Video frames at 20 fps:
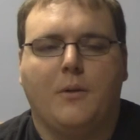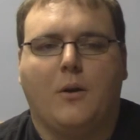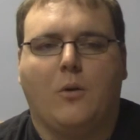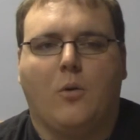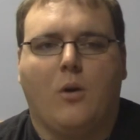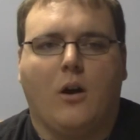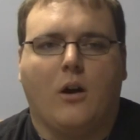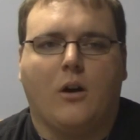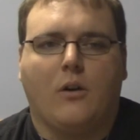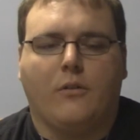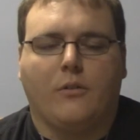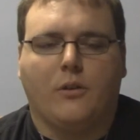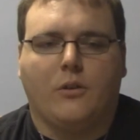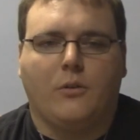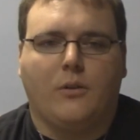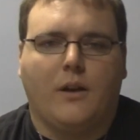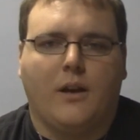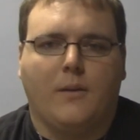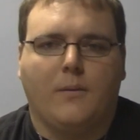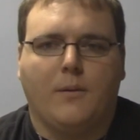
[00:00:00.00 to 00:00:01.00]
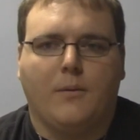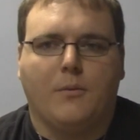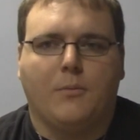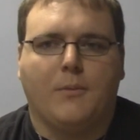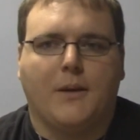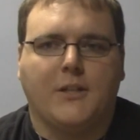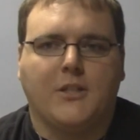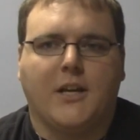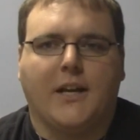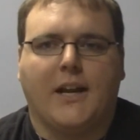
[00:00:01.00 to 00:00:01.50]
me to walk over to an enemy
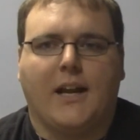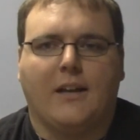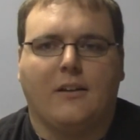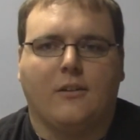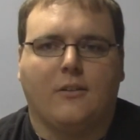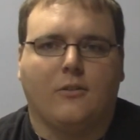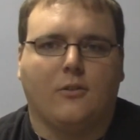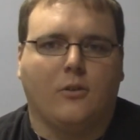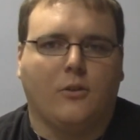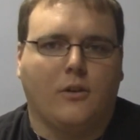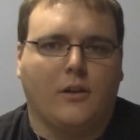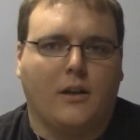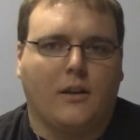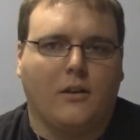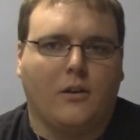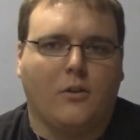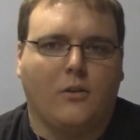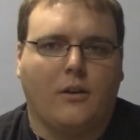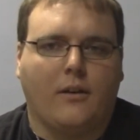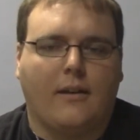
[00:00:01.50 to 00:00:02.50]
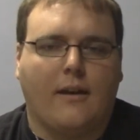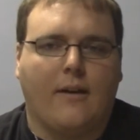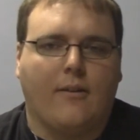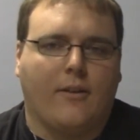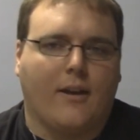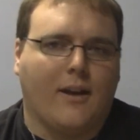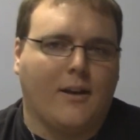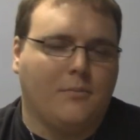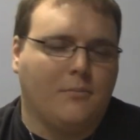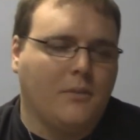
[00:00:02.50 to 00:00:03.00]
with my gigantic sword and go to
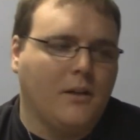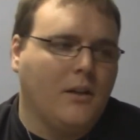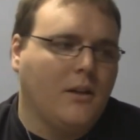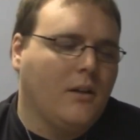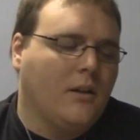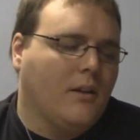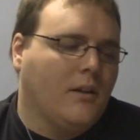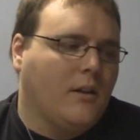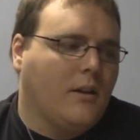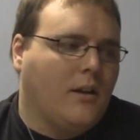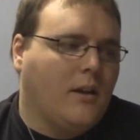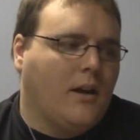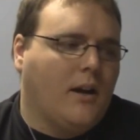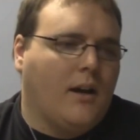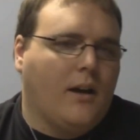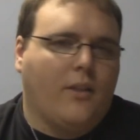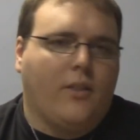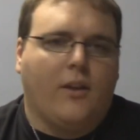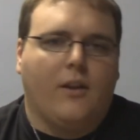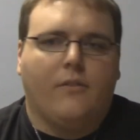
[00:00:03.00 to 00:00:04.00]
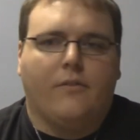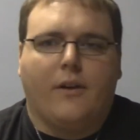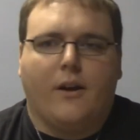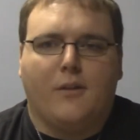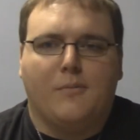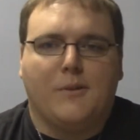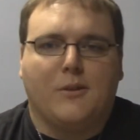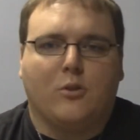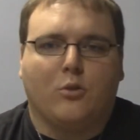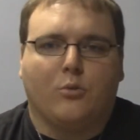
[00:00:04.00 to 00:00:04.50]
town on them. The
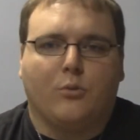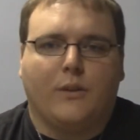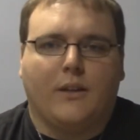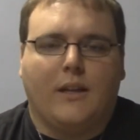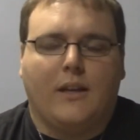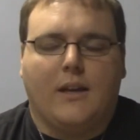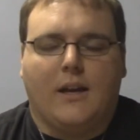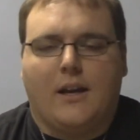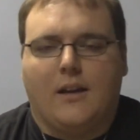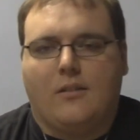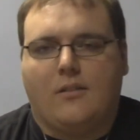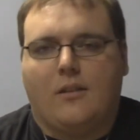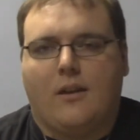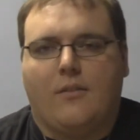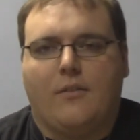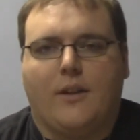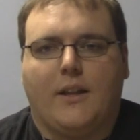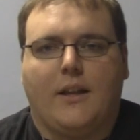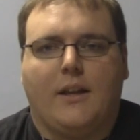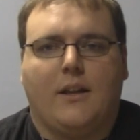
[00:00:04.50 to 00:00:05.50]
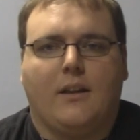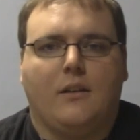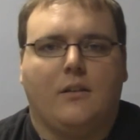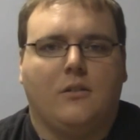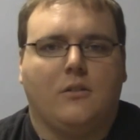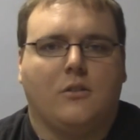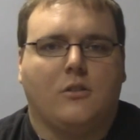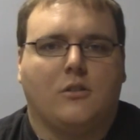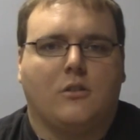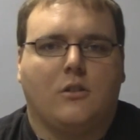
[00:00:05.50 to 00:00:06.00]
environments are really nice.
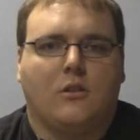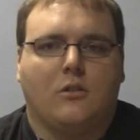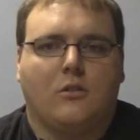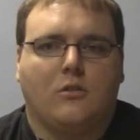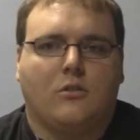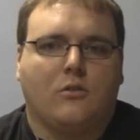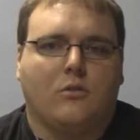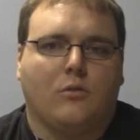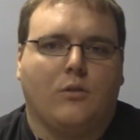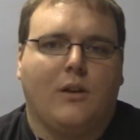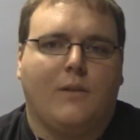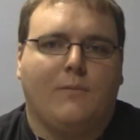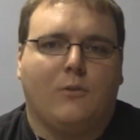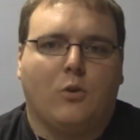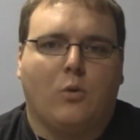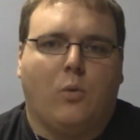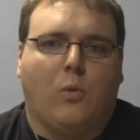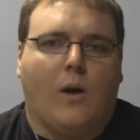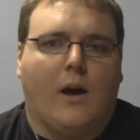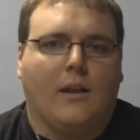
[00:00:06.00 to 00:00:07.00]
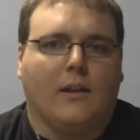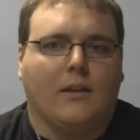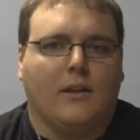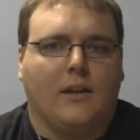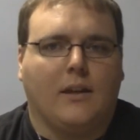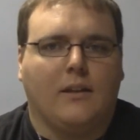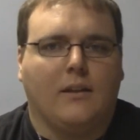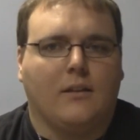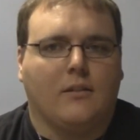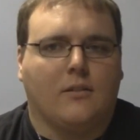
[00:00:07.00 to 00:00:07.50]
Everything just screams
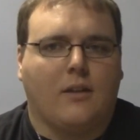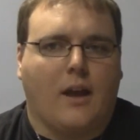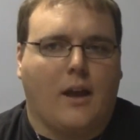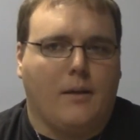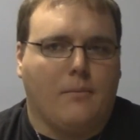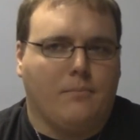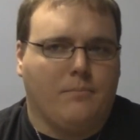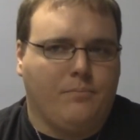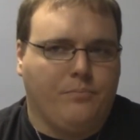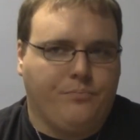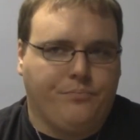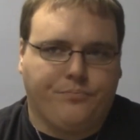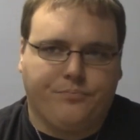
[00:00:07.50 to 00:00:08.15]
quality in this game.